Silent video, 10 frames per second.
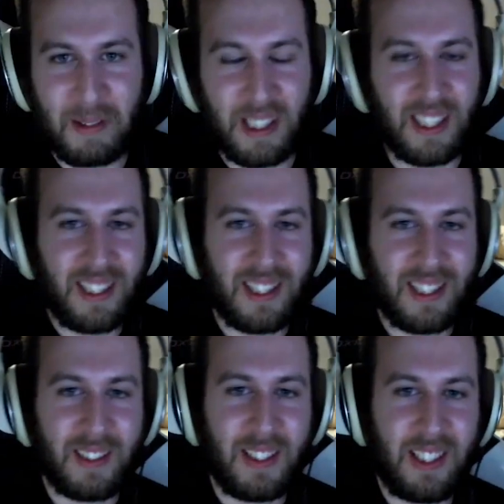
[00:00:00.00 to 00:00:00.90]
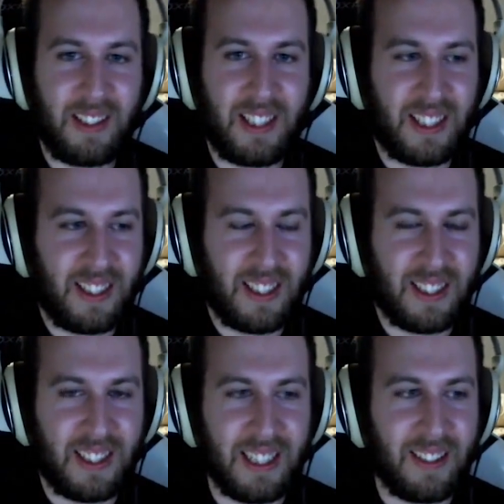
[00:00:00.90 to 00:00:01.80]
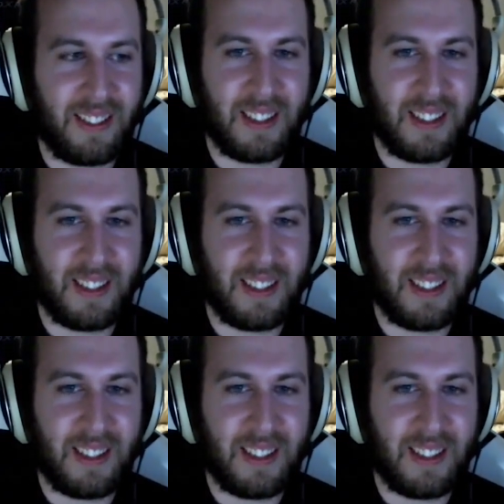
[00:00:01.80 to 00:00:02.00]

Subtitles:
to work. You're like 60 now or